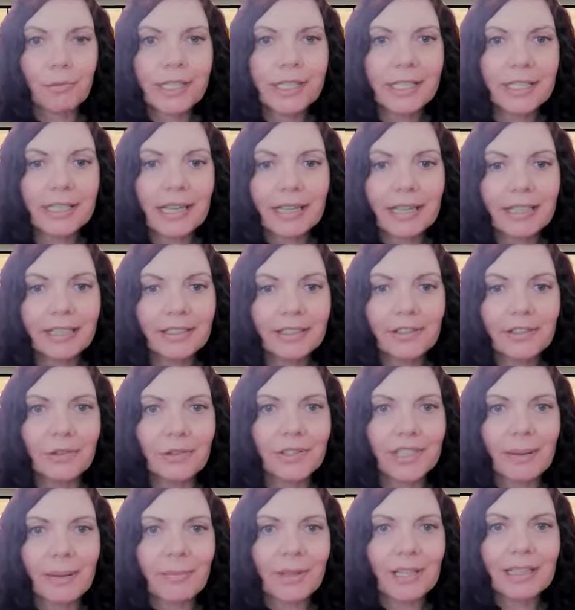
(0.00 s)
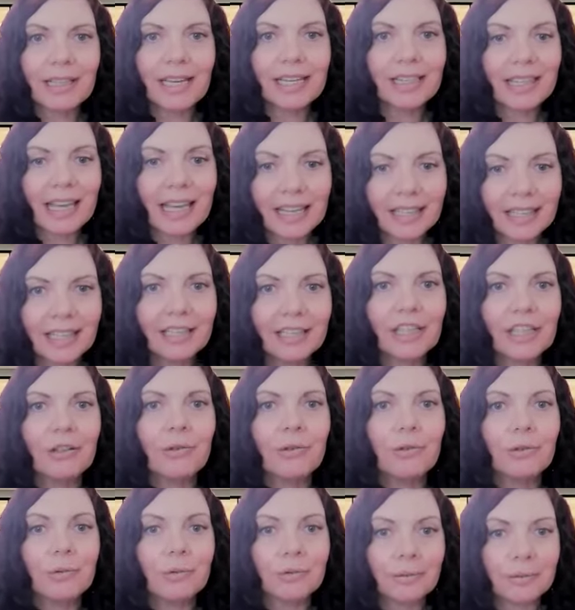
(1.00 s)
three seconds or something like that that
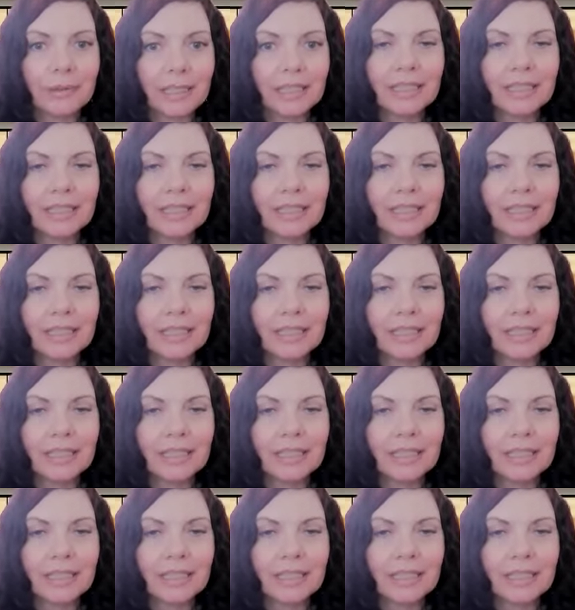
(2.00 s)
you